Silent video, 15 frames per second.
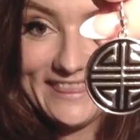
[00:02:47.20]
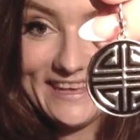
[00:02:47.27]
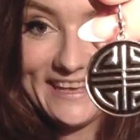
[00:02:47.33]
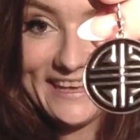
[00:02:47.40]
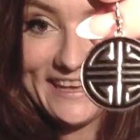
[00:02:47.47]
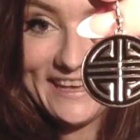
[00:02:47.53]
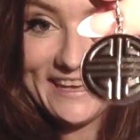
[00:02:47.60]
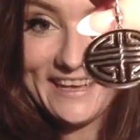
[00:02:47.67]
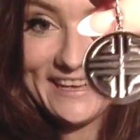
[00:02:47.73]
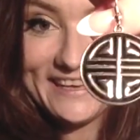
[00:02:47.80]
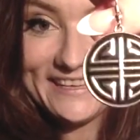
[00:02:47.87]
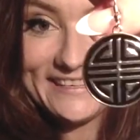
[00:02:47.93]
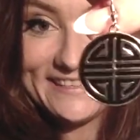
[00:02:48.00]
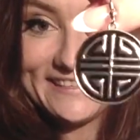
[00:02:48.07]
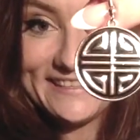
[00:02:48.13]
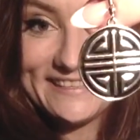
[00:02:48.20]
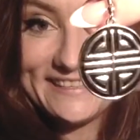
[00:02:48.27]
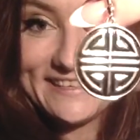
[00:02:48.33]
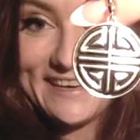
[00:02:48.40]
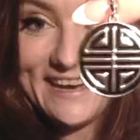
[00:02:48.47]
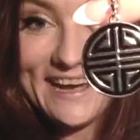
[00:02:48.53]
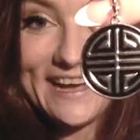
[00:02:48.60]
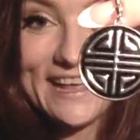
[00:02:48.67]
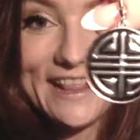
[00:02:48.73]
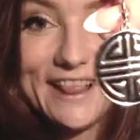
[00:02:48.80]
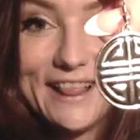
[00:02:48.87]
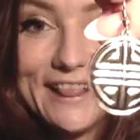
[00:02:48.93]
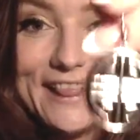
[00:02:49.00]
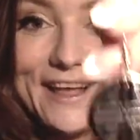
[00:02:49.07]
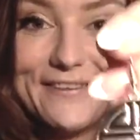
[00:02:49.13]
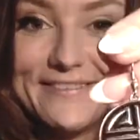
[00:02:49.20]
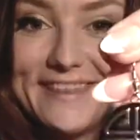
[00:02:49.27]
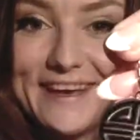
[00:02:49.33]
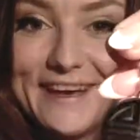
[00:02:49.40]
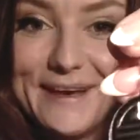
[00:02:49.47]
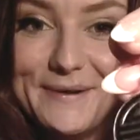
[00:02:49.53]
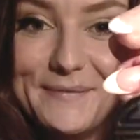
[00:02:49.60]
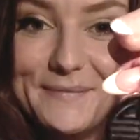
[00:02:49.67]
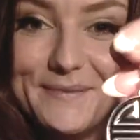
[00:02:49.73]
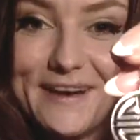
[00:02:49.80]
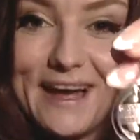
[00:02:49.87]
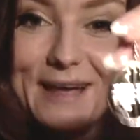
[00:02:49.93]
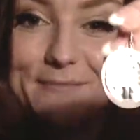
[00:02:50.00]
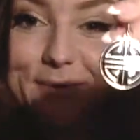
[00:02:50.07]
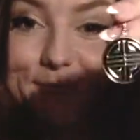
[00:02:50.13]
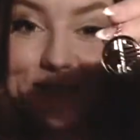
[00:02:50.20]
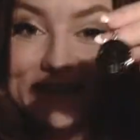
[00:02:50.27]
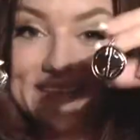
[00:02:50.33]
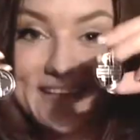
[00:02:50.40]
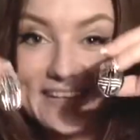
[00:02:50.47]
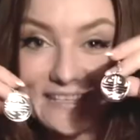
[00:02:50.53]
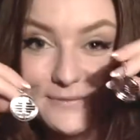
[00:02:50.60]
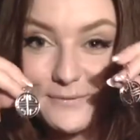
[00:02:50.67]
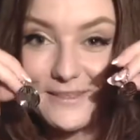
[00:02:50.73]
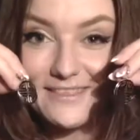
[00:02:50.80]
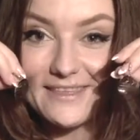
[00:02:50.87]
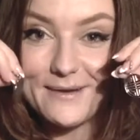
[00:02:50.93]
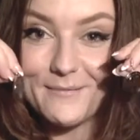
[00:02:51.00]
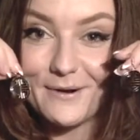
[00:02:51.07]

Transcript: these. I love them. I'm obsessed with them